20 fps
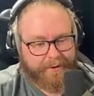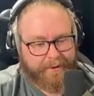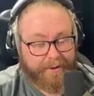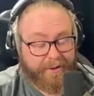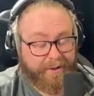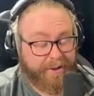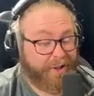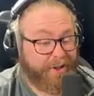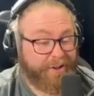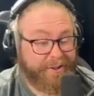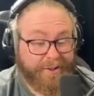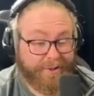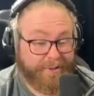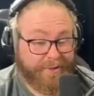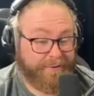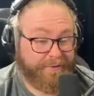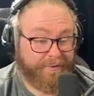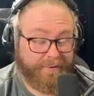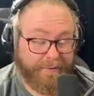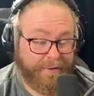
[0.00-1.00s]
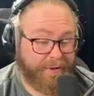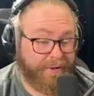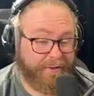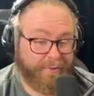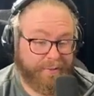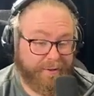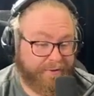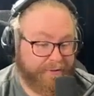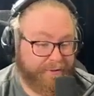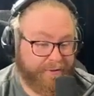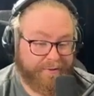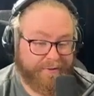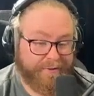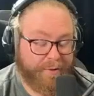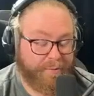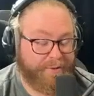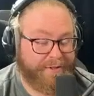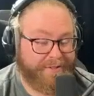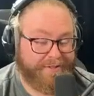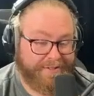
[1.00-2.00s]
Not results that
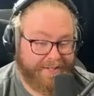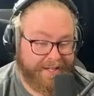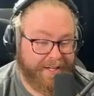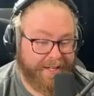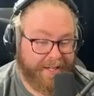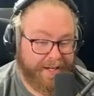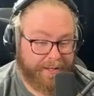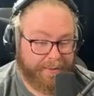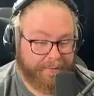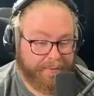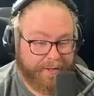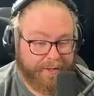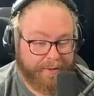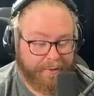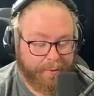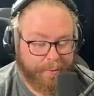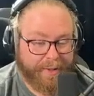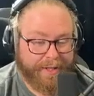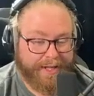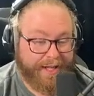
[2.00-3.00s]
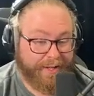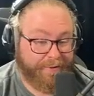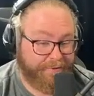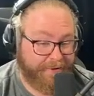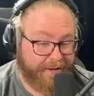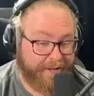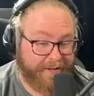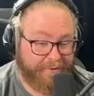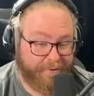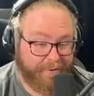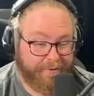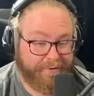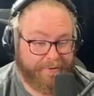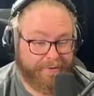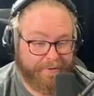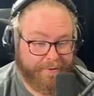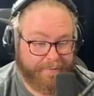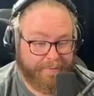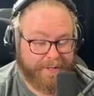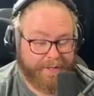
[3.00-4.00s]
will stick anyway. You will get fast
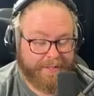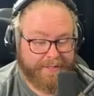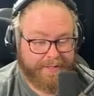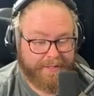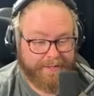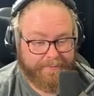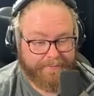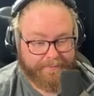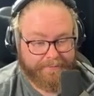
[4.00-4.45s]
results, but